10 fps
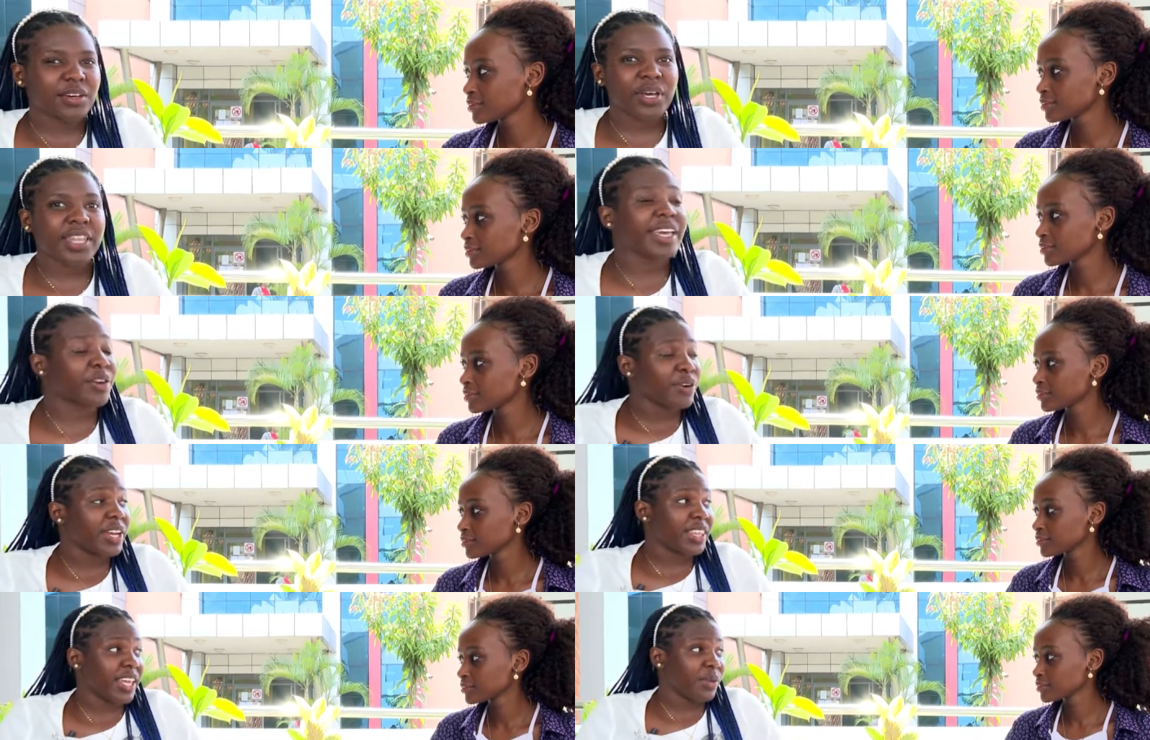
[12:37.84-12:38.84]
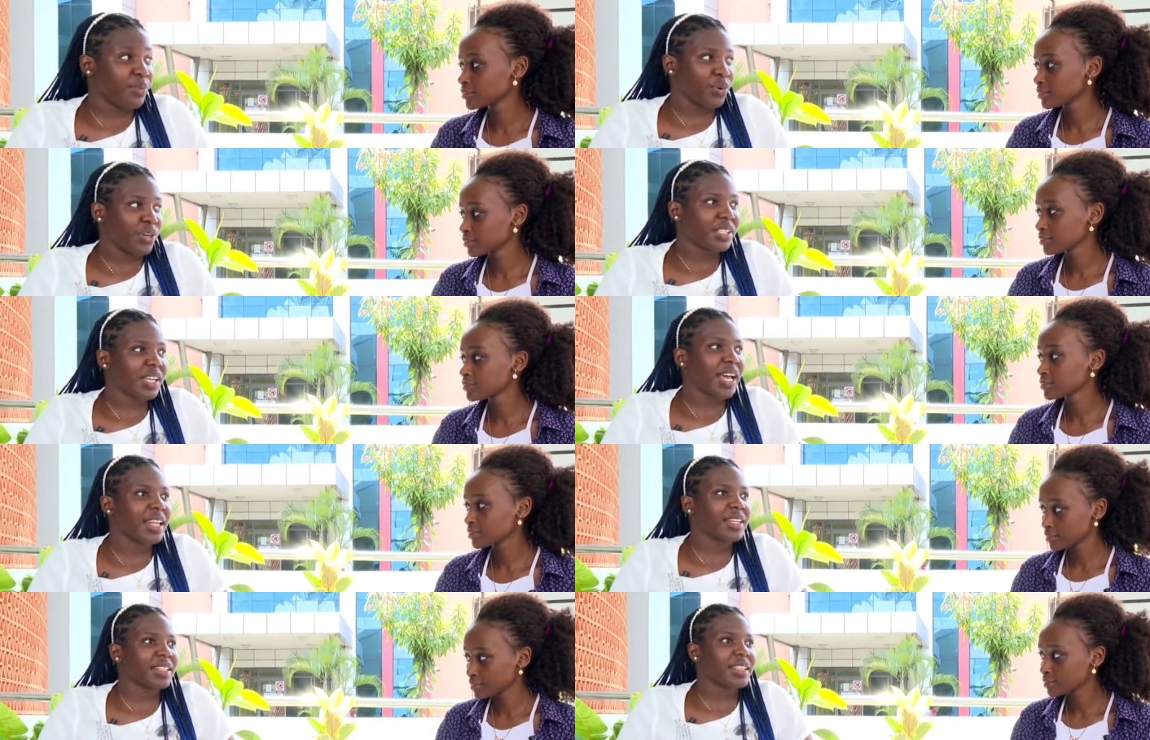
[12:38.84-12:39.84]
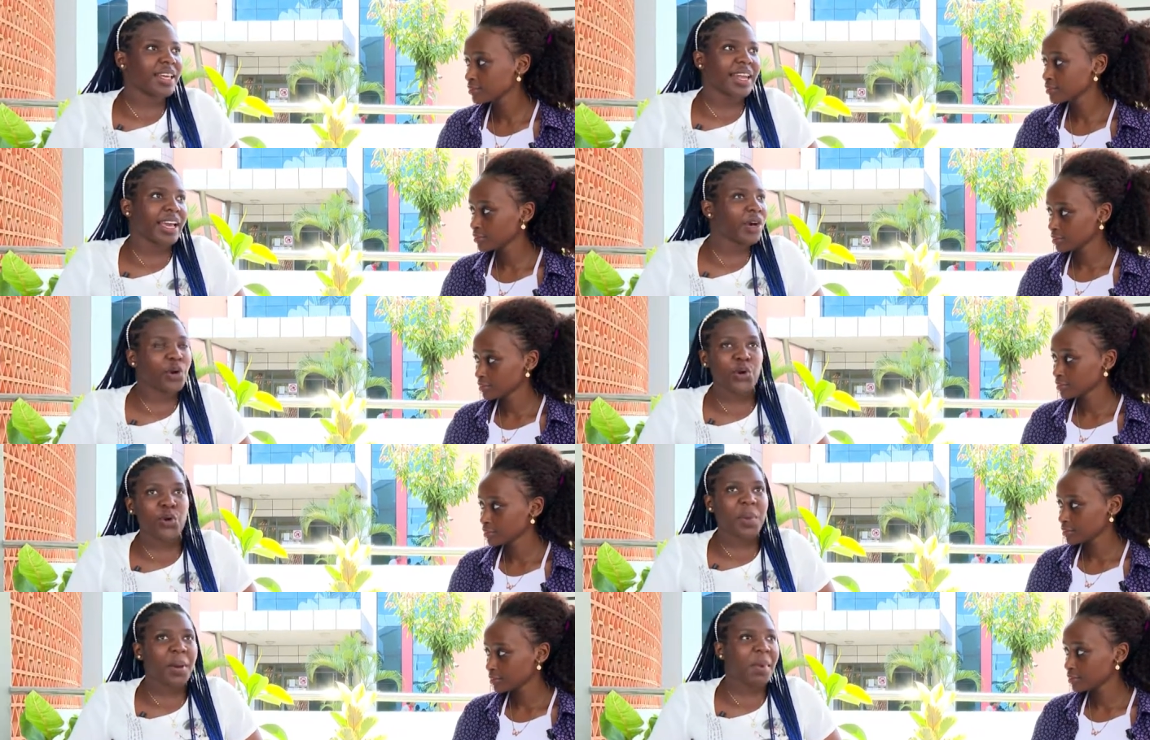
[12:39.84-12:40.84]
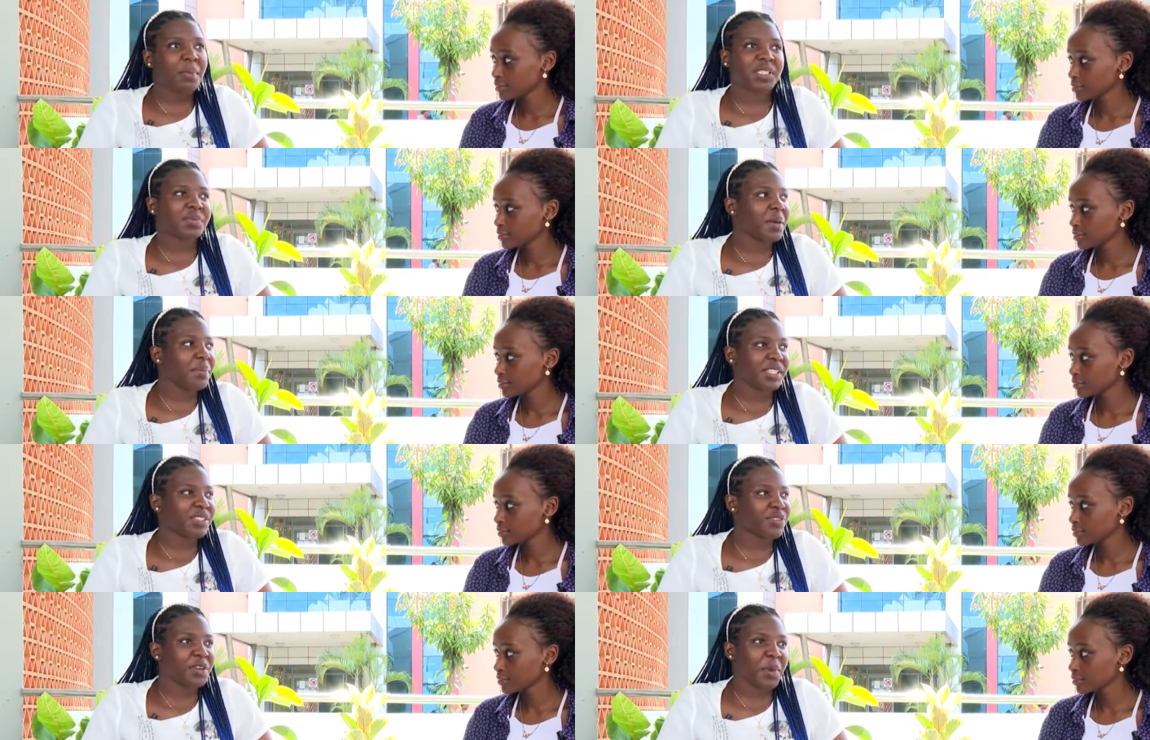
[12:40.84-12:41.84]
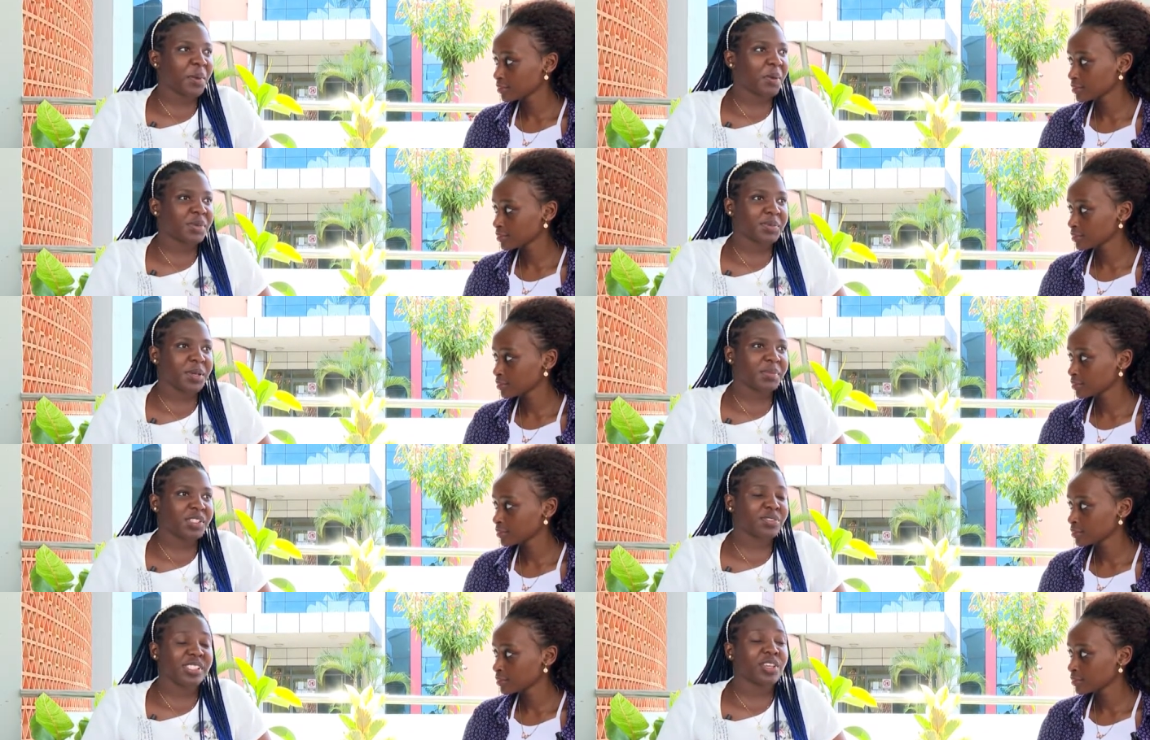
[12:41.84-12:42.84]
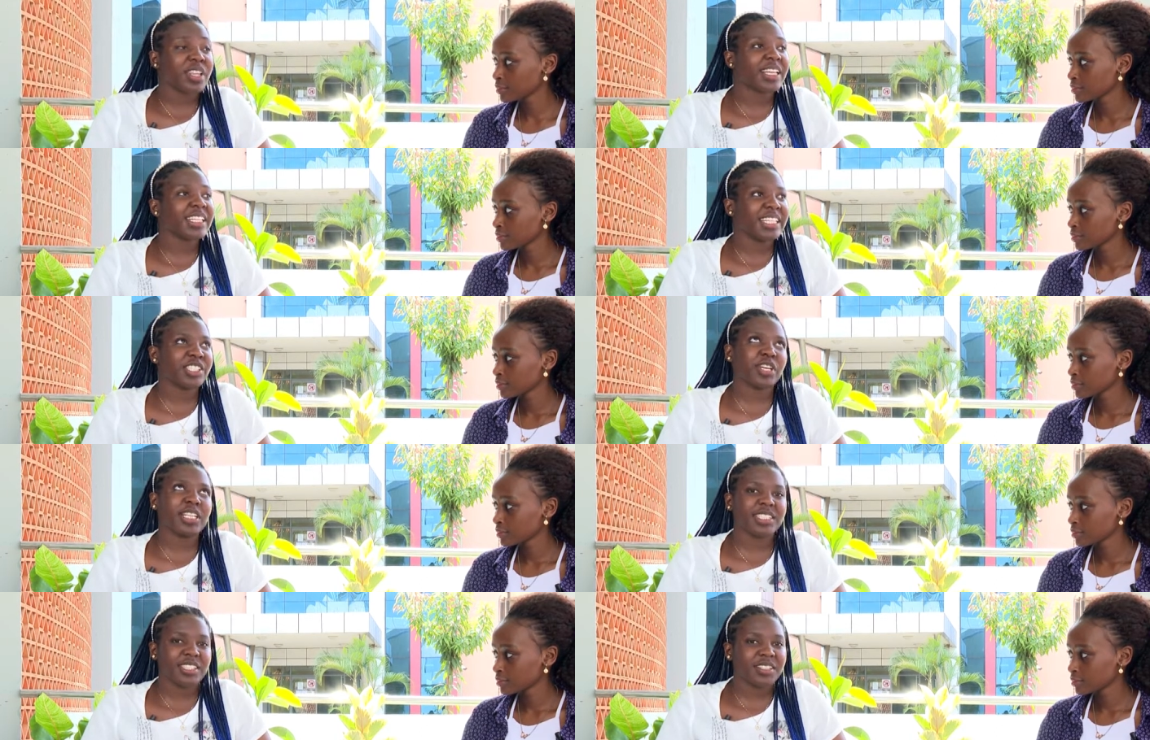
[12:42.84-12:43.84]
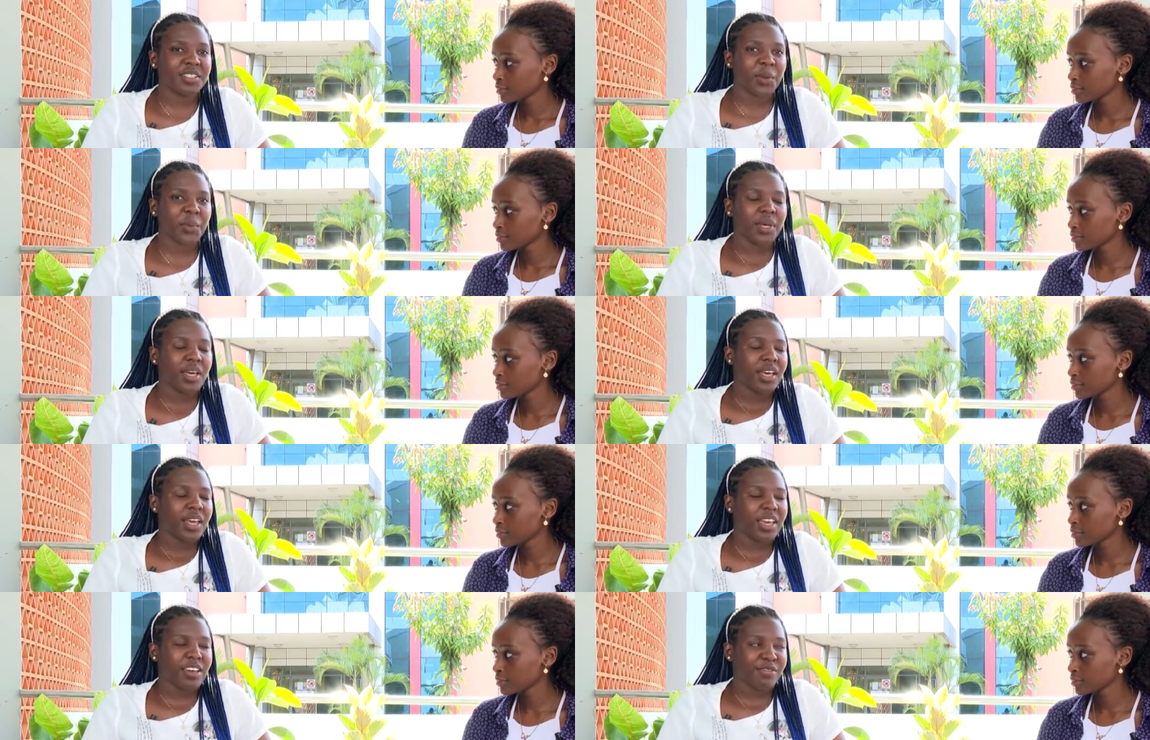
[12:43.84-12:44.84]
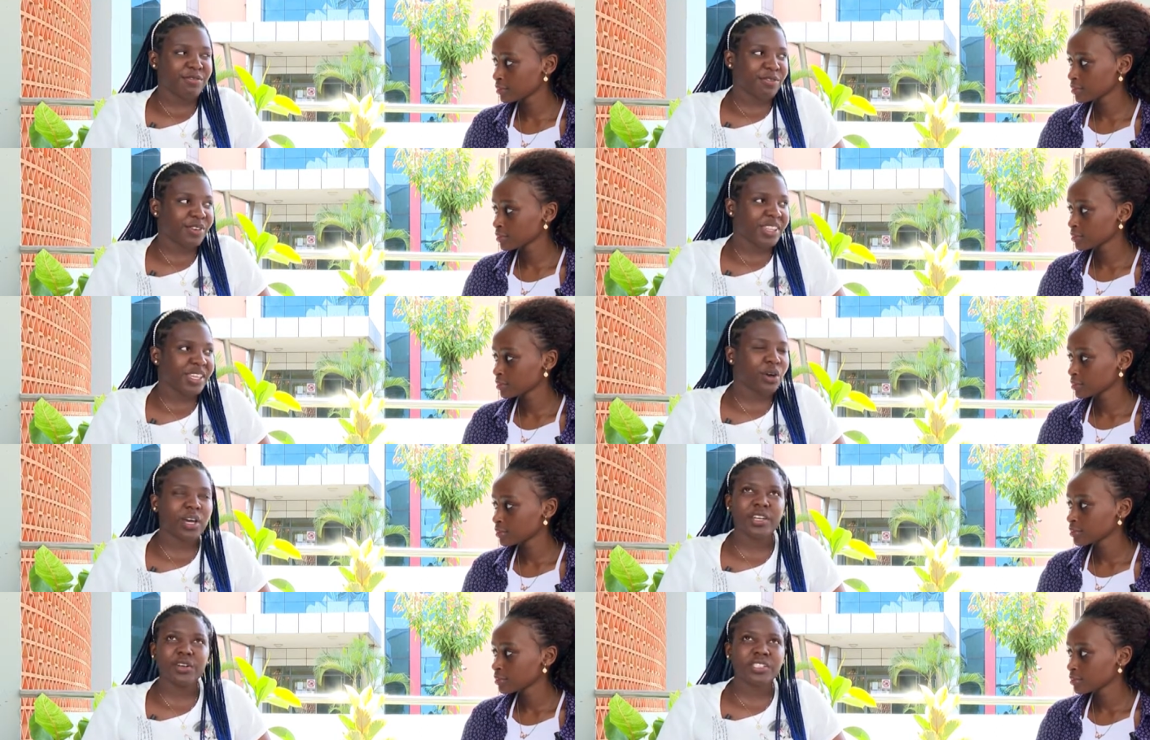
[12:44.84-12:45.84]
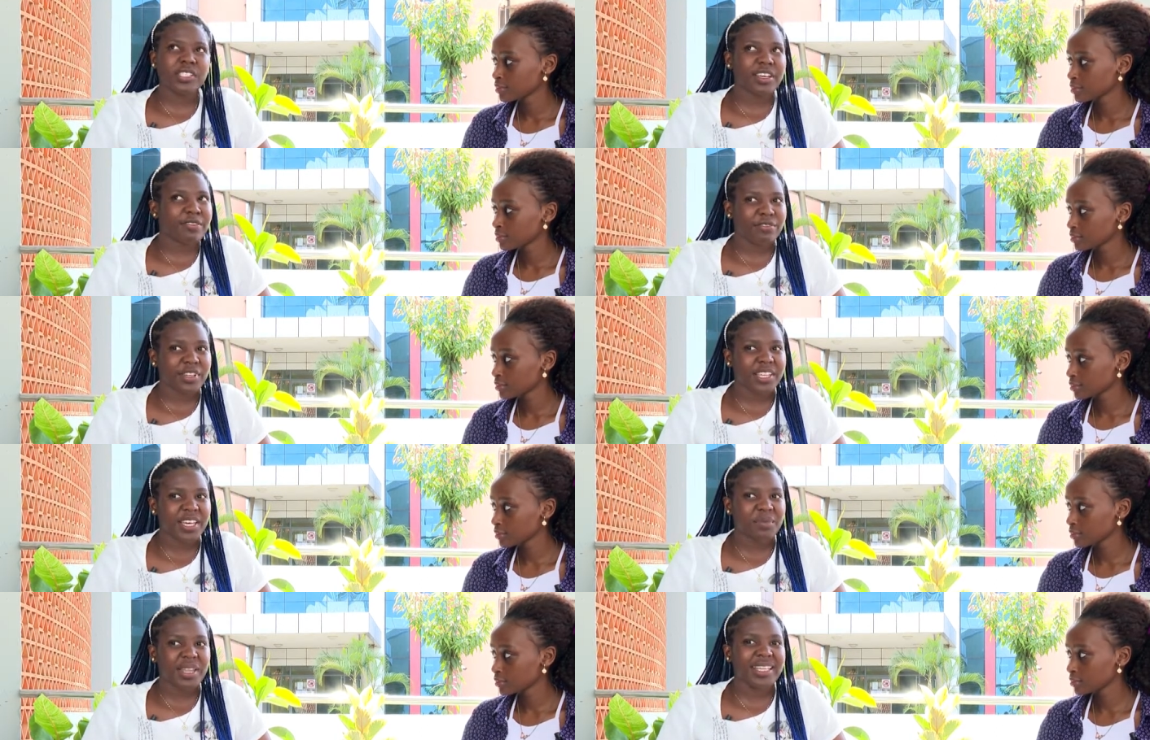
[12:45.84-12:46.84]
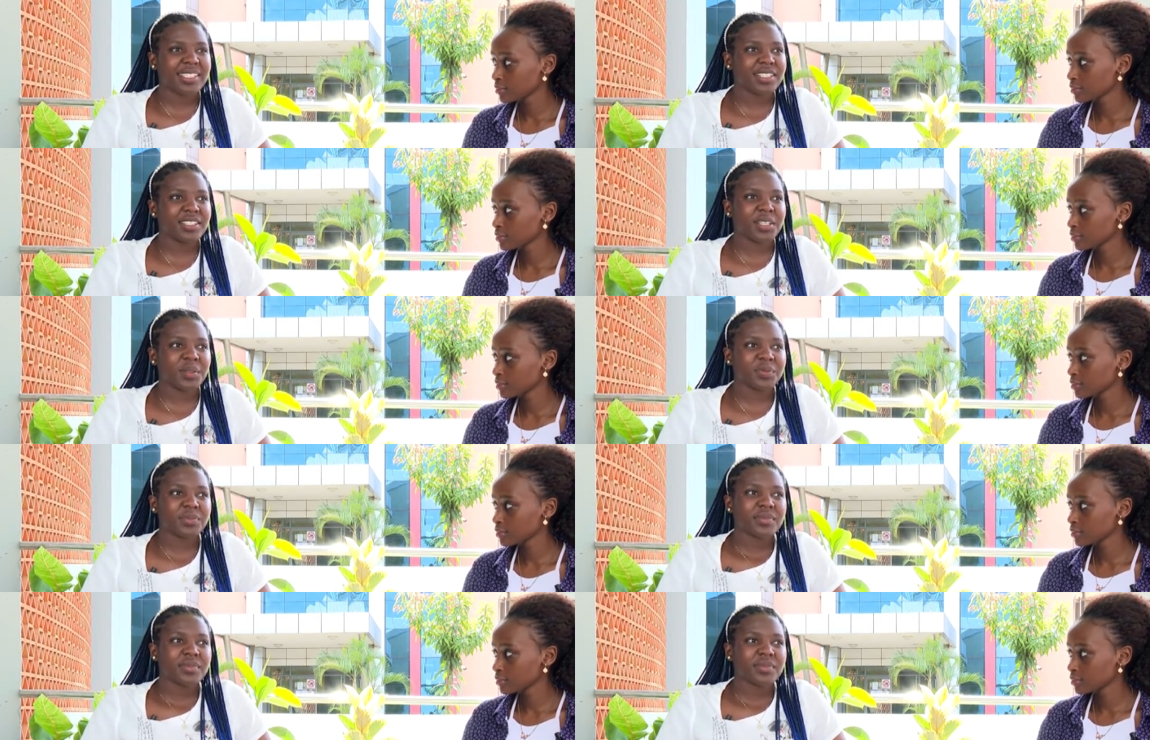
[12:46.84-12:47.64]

Speaker 1: okay they create that bond and they're like oh my mom is my best friend my mom is my best friend so they literally tell them everything okay not everything but they tell them